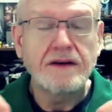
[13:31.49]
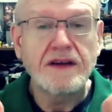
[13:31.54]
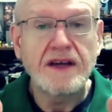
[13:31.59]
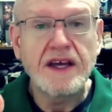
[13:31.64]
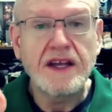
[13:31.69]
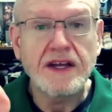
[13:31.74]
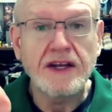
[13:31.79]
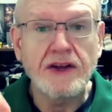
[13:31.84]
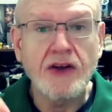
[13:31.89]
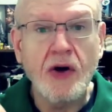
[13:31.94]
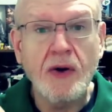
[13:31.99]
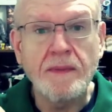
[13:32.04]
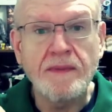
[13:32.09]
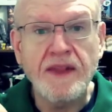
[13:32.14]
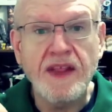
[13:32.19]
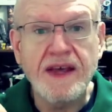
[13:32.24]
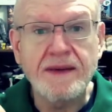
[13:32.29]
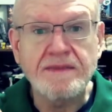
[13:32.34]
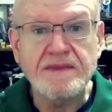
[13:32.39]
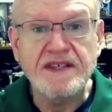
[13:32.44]
Hitting
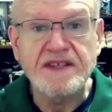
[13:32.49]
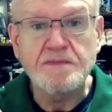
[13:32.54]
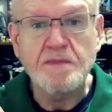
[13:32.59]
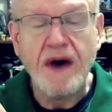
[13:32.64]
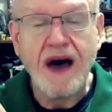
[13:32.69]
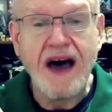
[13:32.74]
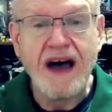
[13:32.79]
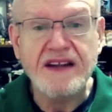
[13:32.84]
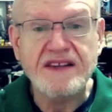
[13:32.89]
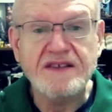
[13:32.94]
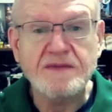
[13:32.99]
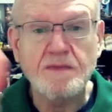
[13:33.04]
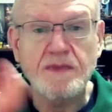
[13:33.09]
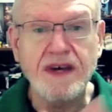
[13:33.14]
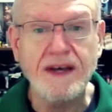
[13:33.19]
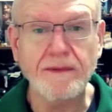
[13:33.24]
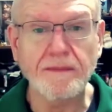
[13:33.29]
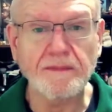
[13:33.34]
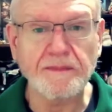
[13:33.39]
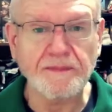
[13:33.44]
on them spots,
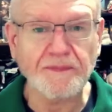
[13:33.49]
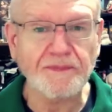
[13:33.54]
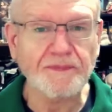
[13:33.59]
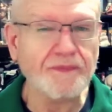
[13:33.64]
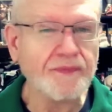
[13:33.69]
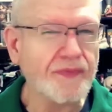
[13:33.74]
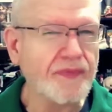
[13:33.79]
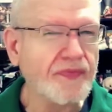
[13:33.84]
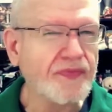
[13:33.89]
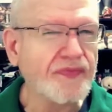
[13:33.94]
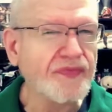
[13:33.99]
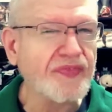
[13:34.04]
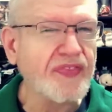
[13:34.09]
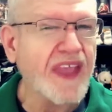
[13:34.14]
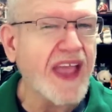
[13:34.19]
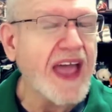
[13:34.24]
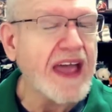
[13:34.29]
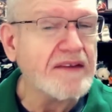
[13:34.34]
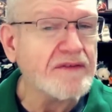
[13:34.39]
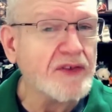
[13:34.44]
but
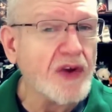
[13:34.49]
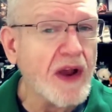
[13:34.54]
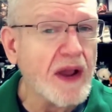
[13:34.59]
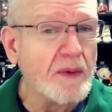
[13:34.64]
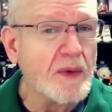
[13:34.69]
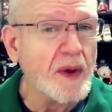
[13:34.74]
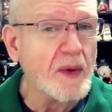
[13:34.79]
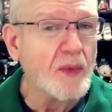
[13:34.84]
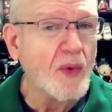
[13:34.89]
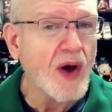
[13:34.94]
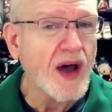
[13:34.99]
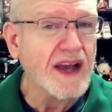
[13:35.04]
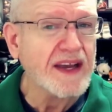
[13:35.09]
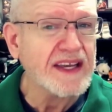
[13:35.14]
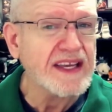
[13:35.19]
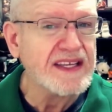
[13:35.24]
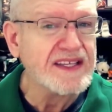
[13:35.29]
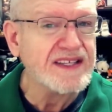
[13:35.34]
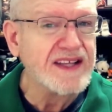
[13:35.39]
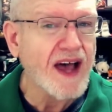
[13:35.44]
after I went
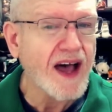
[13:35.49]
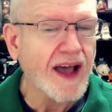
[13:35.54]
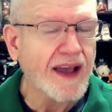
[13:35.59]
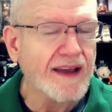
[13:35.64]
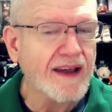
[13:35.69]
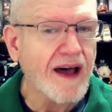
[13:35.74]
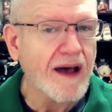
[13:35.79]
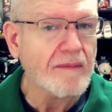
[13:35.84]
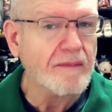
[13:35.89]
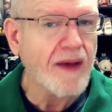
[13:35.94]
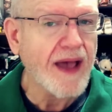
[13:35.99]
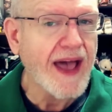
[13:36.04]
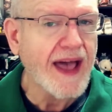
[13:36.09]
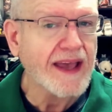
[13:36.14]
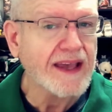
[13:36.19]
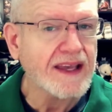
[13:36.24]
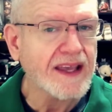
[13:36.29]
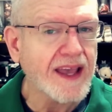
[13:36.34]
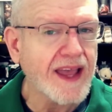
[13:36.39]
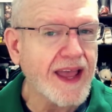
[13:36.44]
walkies, I got
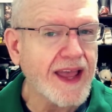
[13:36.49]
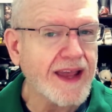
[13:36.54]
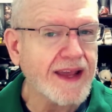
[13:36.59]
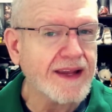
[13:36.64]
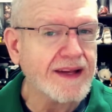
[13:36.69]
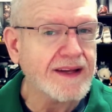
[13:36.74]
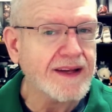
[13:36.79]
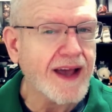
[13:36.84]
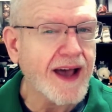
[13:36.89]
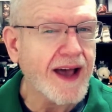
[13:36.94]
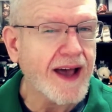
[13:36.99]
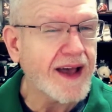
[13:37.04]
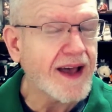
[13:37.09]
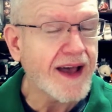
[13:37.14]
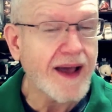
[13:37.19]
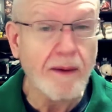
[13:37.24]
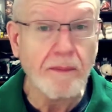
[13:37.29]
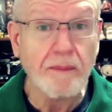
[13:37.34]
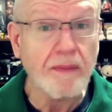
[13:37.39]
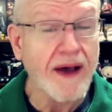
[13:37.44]
back and
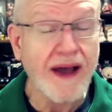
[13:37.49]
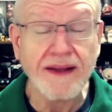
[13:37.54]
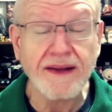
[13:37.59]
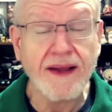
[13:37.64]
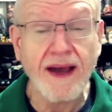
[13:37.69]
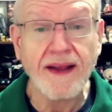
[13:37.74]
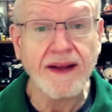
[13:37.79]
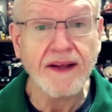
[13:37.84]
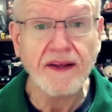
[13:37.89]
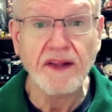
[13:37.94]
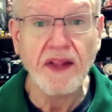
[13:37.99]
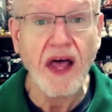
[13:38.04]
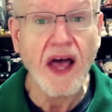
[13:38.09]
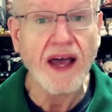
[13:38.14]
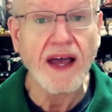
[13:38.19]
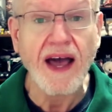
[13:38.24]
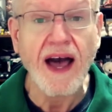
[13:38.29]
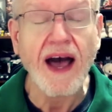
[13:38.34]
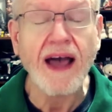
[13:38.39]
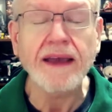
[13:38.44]
by 9
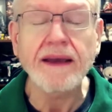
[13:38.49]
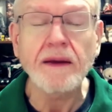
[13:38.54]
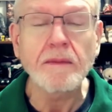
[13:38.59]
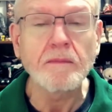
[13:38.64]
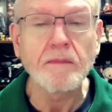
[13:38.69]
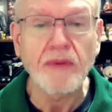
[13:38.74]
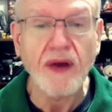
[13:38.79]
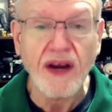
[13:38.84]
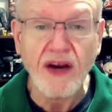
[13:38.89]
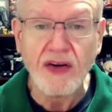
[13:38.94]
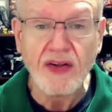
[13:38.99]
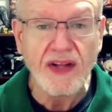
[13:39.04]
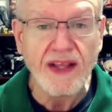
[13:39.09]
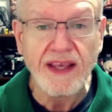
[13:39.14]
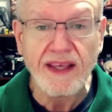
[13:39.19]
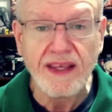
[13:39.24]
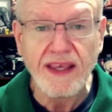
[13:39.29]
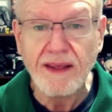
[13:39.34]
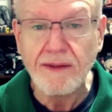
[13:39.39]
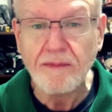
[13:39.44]
o'clock, I could
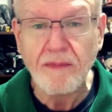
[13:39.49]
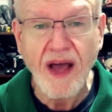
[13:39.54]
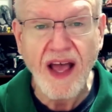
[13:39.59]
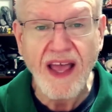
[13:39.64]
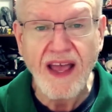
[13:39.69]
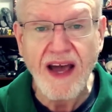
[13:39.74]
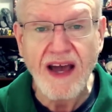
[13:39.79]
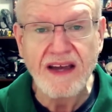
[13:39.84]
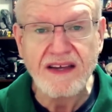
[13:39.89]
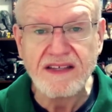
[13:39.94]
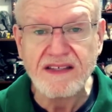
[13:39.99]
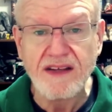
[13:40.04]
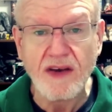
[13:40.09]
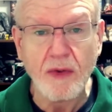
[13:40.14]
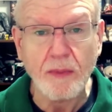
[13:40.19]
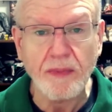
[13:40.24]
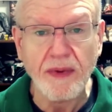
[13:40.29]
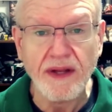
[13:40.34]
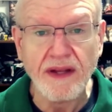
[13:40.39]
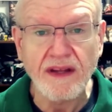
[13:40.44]
barely keep my eyes
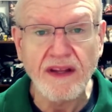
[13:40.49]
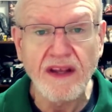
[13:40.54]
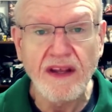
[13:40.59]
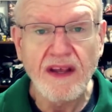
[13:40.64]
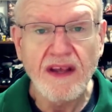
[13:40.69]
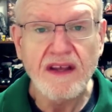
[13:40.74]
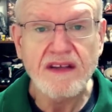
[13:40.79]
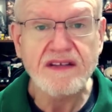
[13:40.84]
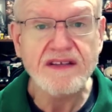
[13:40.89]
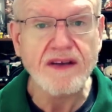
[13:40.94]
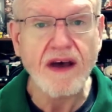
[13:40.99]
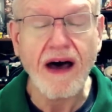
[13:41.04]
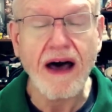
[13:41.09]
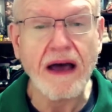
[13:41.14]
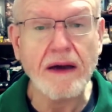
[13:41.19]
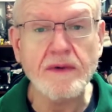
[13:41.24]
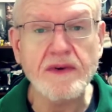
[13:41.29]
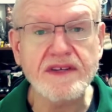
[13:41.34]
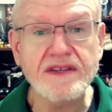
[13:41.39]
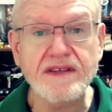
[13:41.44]
open. So
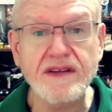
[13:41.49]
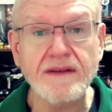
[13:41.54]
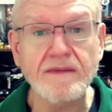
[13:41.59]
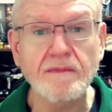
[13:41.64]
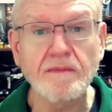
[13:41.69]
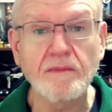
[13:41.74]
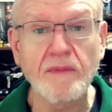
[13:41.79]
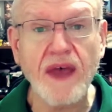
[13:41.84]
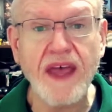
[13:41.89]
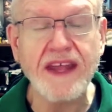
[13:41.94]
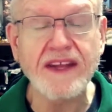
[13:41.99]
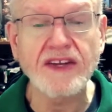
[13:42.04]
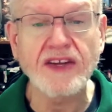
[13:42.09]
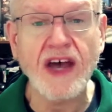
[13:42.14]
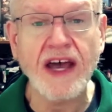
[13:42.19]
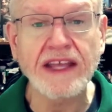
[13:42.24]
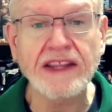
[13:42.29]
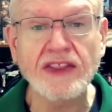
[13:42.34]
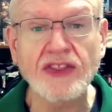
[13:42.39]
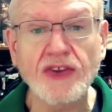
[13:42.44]
I was in bed
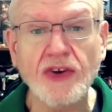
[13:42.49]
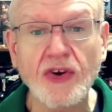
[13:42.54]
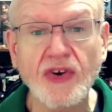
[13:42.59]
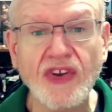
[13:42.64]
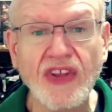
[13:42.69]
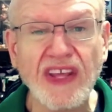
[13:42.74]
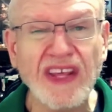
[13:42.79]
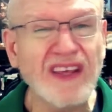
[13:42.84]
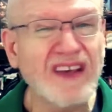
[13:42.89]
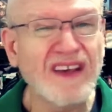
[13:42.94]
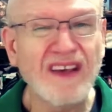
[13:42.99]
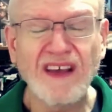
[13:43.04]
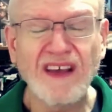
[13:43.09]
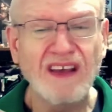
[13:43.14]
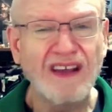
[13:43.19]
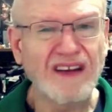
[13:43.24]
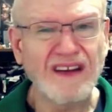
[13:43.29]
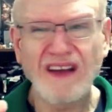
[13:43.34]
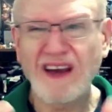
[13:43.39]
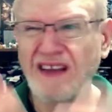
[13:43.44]
9.30,
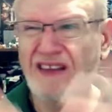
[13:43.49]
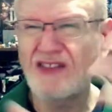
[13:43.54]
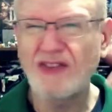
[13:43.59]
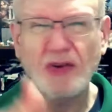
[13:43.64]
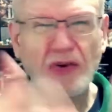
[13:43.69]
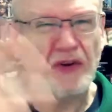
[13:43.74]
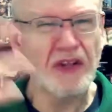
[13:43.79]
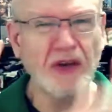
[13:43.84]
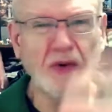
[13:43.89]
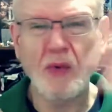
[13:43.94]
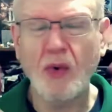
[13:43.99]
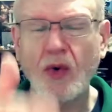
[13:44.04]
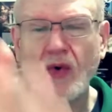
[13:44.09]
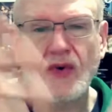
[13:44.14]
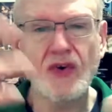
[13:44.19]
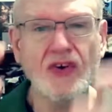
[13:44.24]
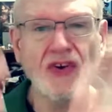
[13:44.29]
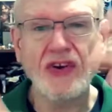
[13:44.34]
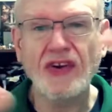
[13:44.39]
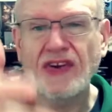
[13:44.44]
9.30,
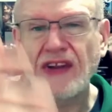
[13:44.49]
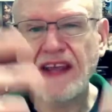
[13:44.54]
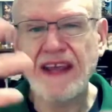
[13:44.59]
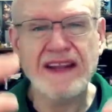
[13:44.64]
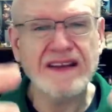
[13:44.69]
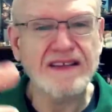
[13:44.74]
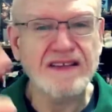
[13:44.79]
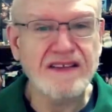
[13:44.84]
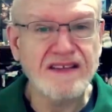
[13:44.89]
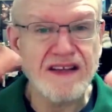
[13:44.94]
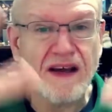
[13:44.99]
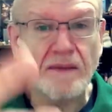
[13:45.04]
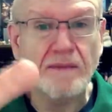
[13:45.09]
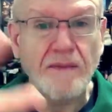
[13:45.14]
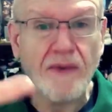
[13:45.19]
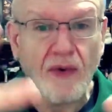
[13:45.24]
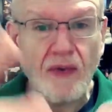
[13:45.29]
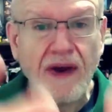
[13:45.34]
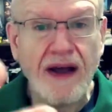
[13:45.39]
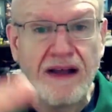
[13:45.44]
quarter to 10,
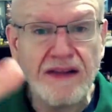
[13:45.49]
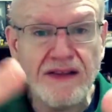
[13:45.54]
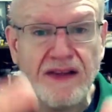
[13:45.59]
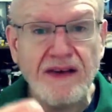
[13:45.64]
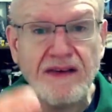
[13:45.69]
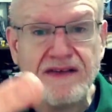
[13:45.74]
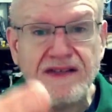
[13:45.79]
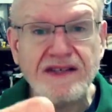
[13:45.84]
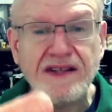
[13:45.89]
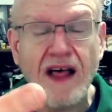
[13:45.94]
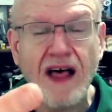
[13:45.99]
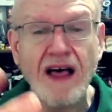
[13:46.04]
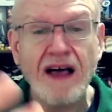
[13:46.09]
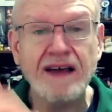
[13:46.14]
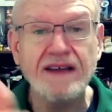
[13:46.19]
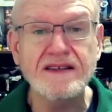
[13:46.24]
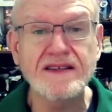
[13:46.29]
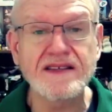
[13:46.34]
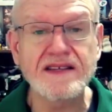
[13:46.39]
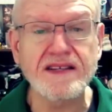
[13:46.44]
something around those
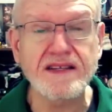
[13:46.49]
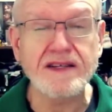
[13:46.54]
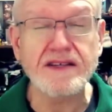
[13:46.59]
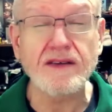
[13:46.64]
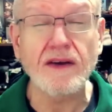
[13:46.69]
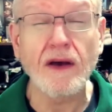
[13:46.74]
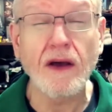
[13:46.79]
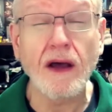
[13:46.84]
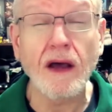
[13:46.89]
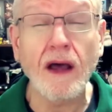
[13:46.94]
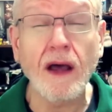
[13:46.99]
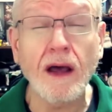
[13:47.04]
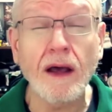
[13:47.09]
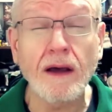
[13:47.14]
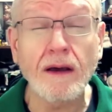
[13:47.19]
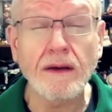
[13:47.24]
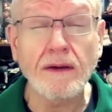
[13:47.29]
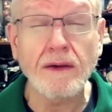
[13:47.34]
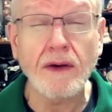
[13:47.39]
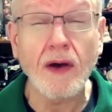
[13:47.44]
lines, just
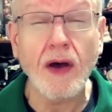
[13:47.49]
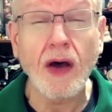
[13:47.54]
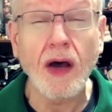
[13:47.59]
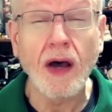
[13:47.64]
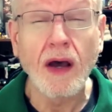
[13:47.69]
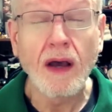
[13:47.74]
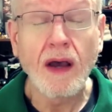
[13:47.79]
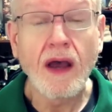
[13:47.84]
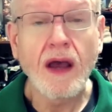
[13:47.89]
uh.